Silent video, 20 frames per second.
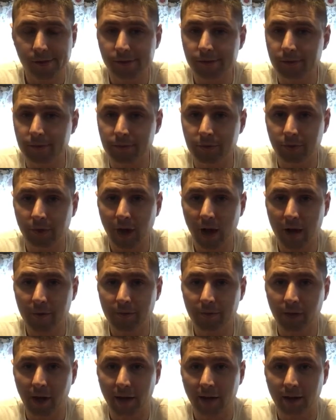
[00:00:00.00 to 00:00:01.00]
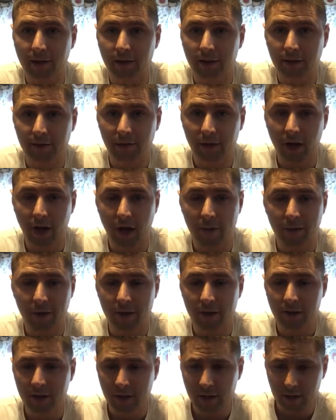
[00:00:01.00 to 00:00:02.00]
subscribe, like, leave a comment.
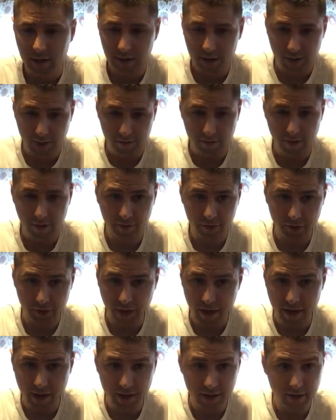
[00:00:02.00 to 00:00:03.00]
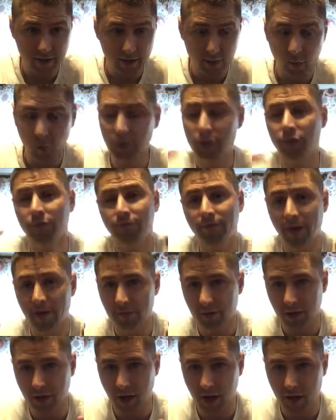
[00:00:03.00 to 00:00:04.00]
Have you ever tried, what's your
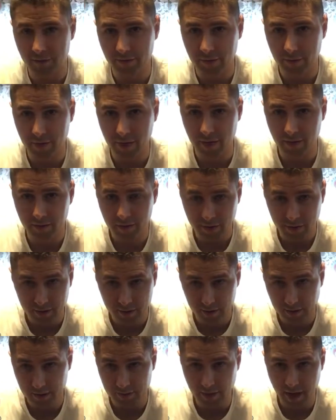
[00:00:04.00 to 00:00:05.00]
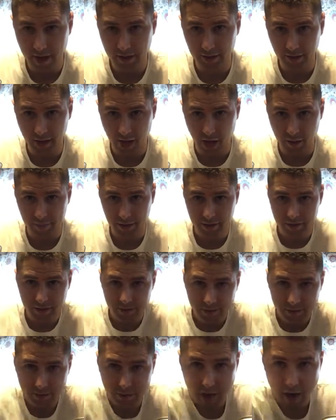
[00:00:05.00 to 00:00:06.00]
favorite coffee beer? Leave that in the
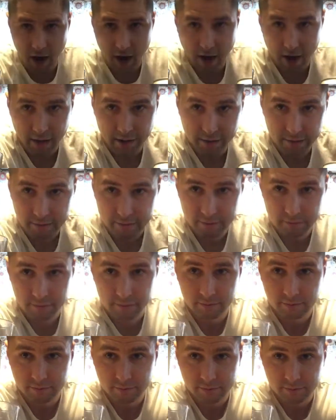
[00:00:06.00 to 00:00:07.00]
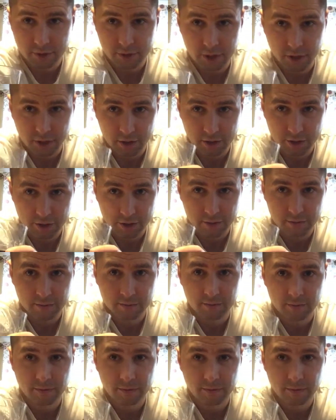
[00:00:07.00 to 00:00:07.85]
comments. All right, cheers.